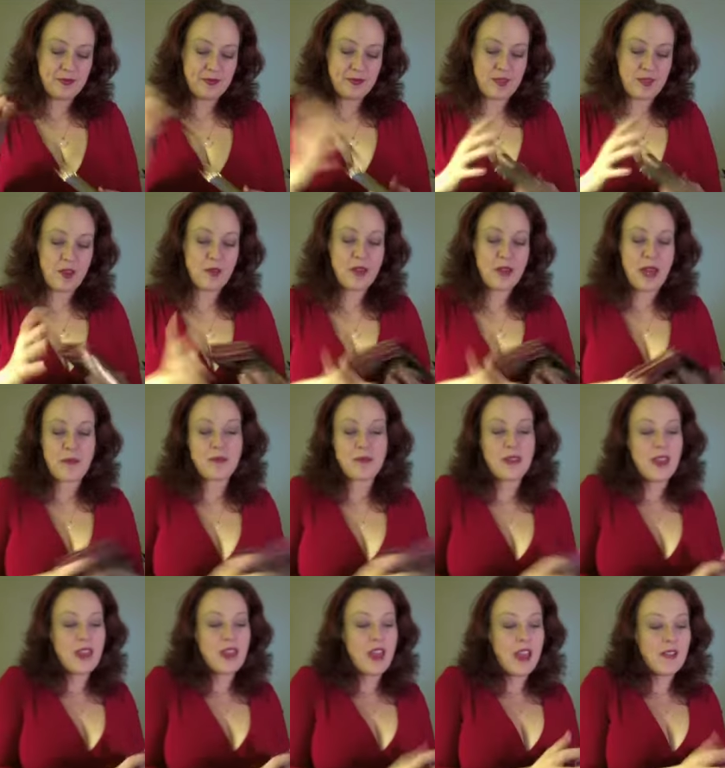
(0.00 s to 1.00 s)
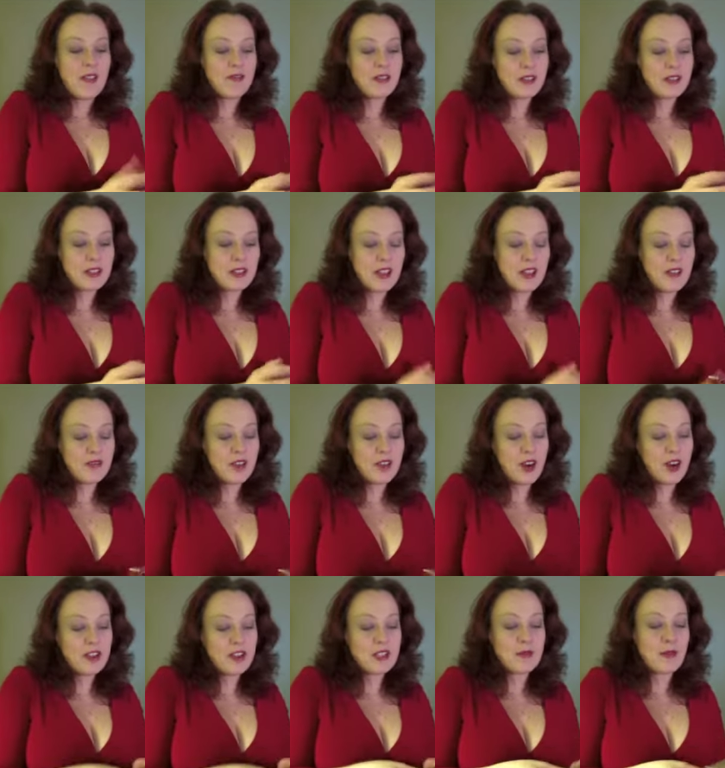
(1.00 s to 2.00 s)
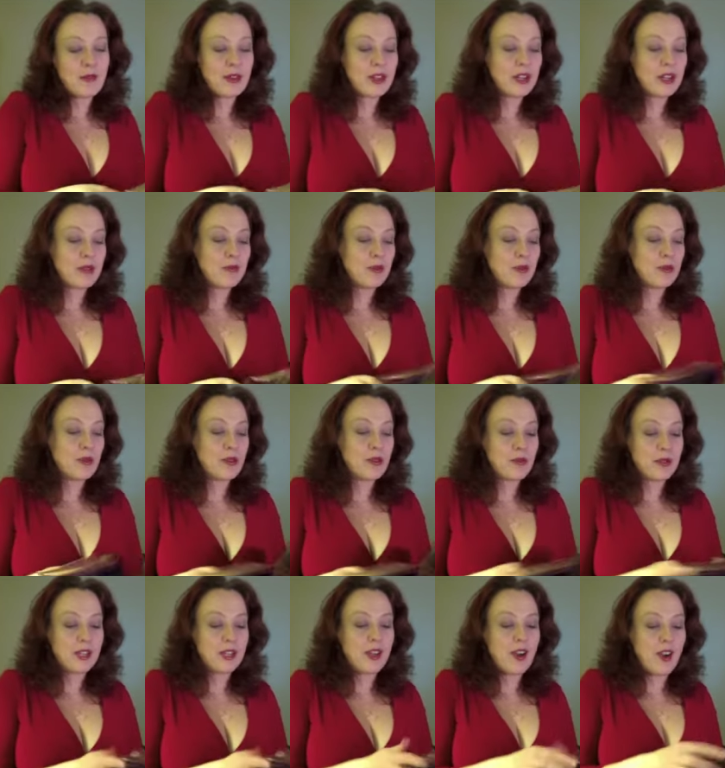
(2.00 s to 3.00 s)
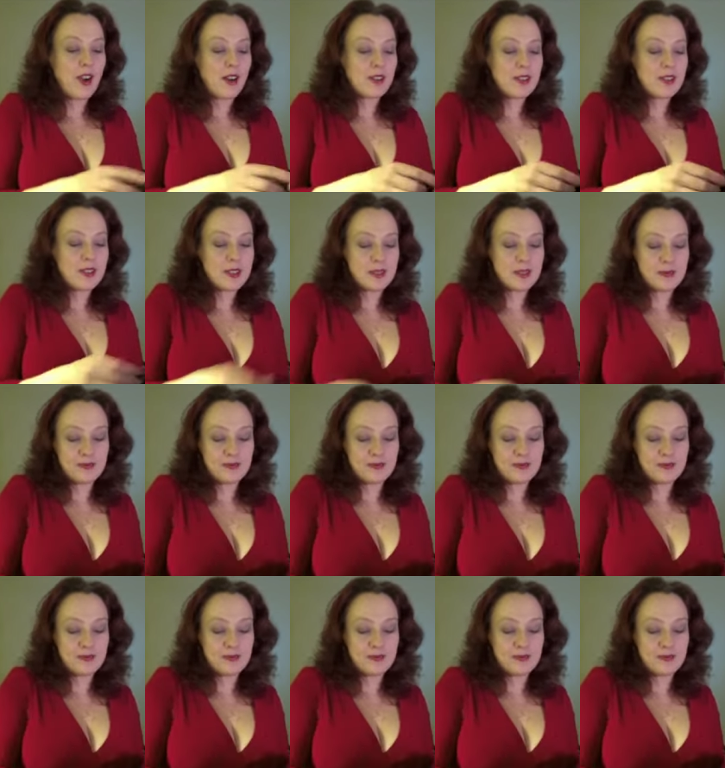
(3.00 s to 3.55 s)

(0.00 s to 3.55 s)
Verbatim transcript: Okay, and for the love cards, I'm only going to pull three cards.